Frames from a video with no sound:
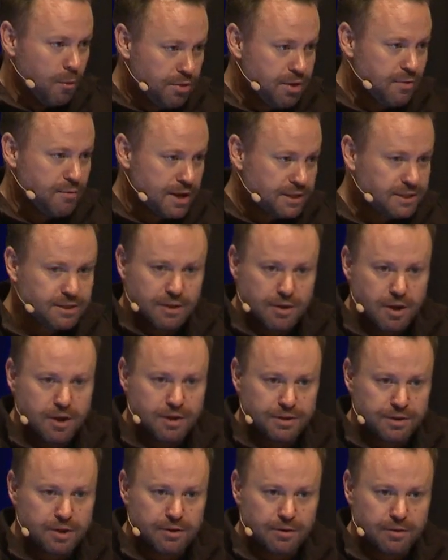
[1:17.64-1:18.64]
will the rest of the
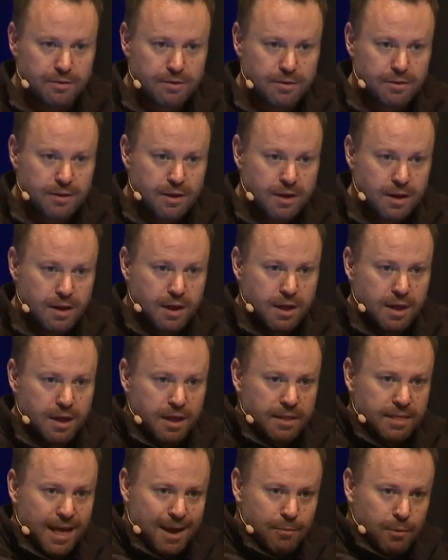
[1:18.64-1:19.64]
herd do?
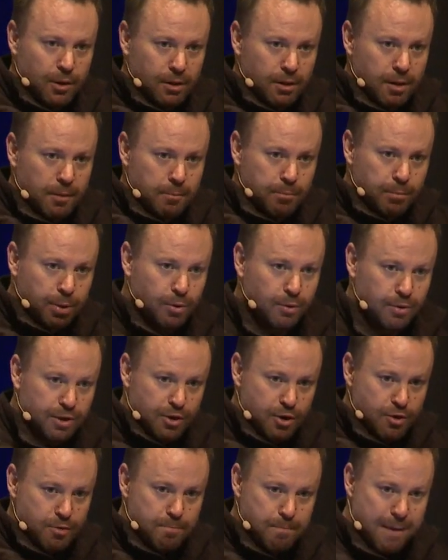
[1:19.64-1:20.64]
They will pull
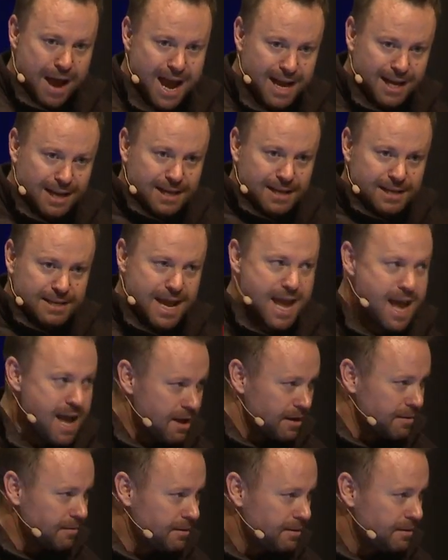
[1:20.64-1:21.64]
you back
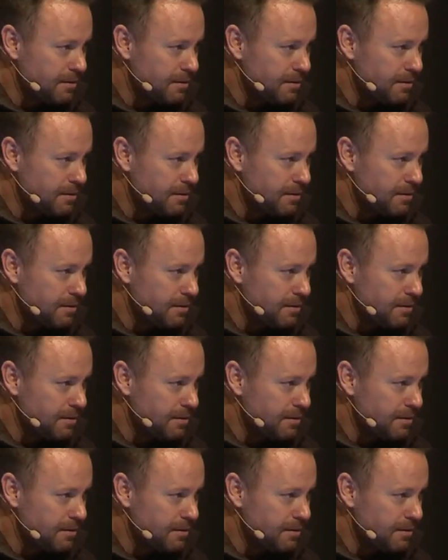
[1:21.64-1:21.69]
down.